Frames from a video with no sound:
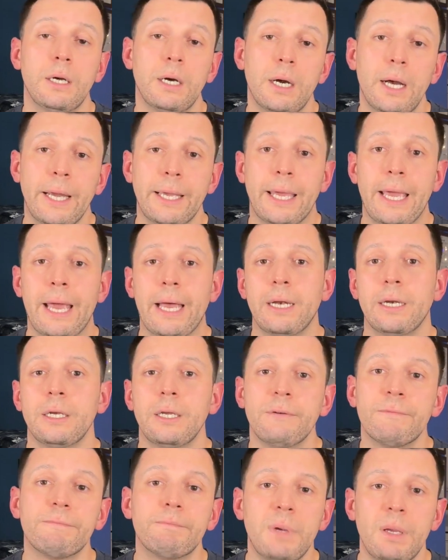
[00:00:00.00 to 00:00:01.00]
again,
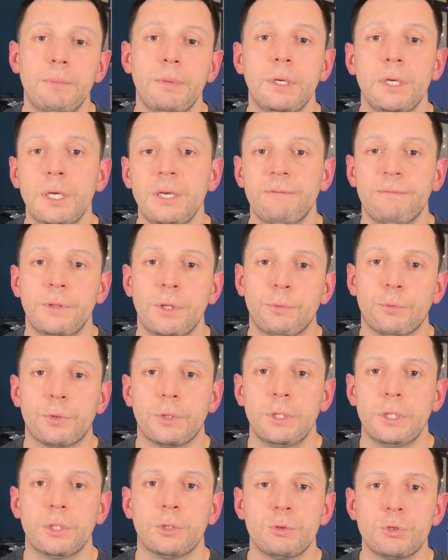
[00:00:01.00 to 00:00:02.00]
if they were a
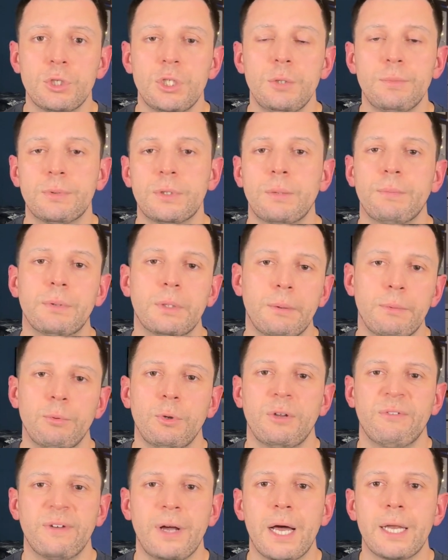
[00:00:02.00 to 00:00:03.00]
little cheaper, I probably would
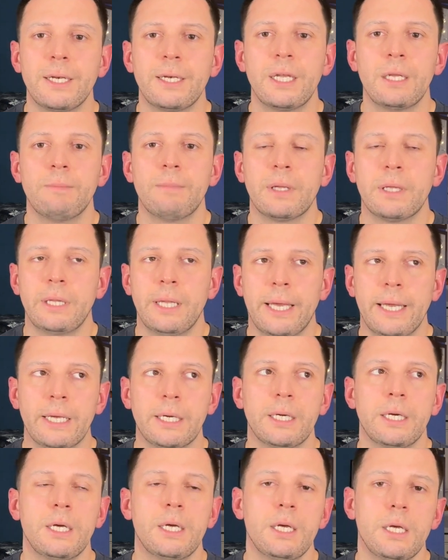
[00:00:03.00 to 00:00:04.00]
have gotten it. But like,
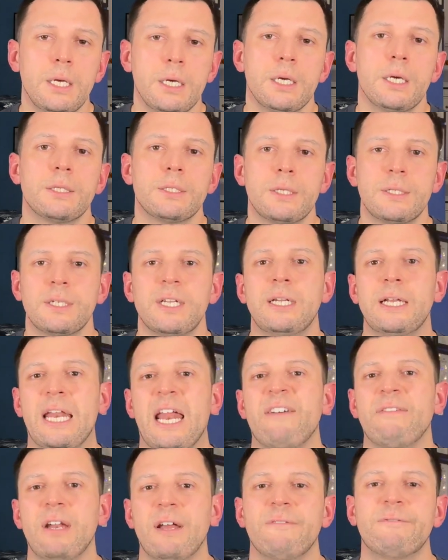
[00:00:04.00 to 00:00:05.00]
since I didn't
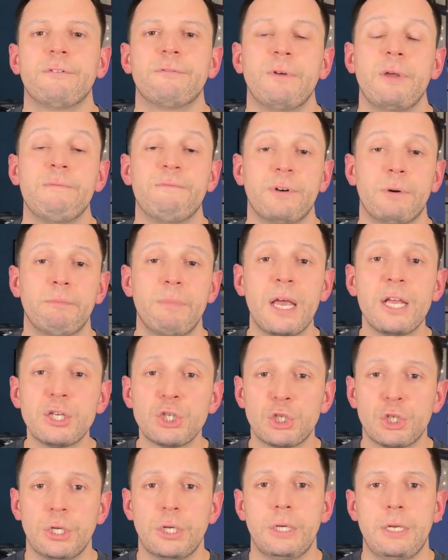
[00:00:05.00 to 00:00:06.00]
have enough
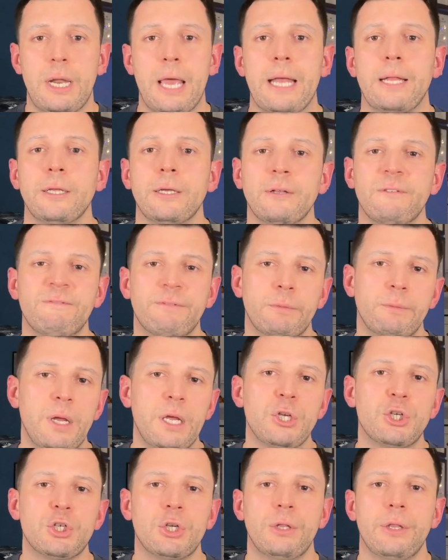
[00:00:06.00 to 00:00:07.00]
information and
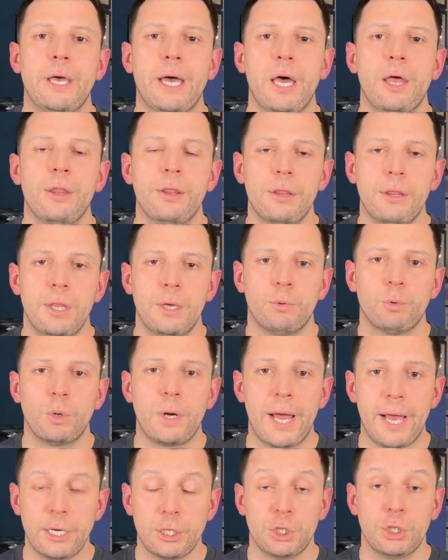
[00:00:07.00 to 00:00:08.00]
confirmation that they were
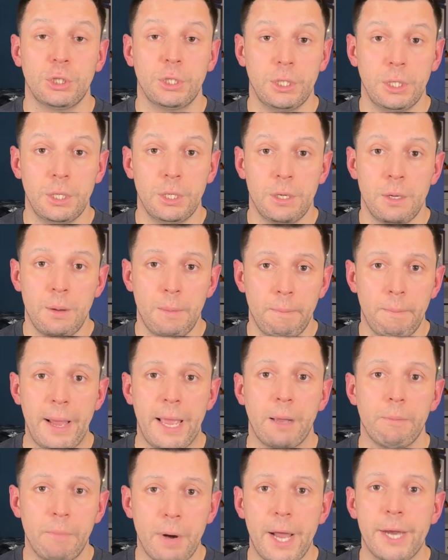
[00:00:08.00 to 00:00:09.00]
actually
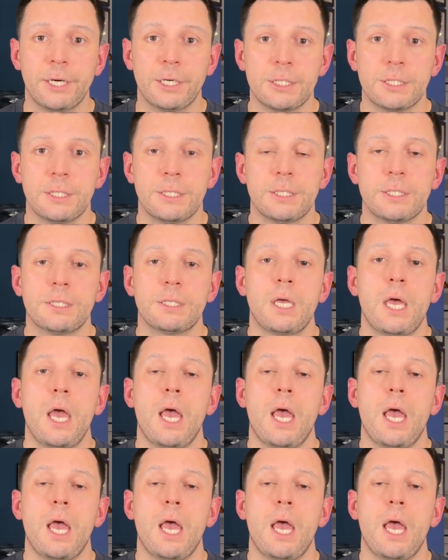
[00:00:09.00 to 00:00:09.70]
Mike Myers's,